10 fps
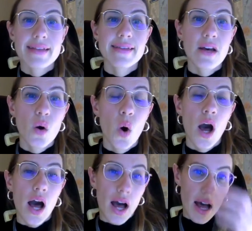So,
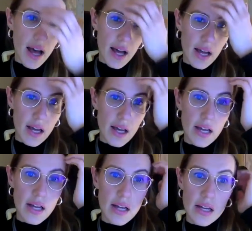
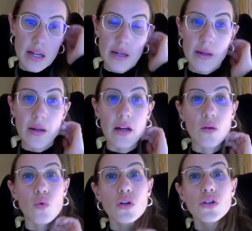
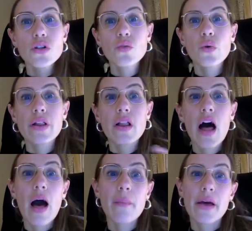what will
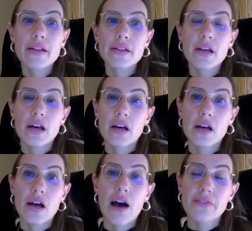happen
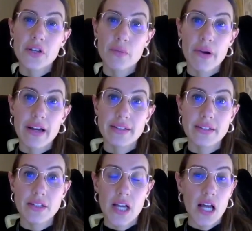after
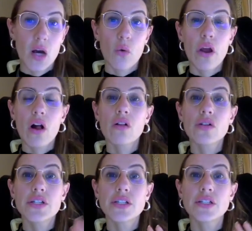Brexit? We
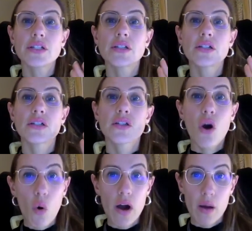already
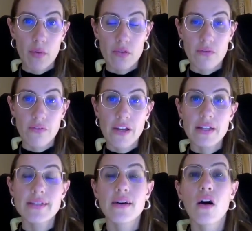know a couple of
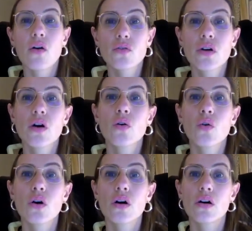things, although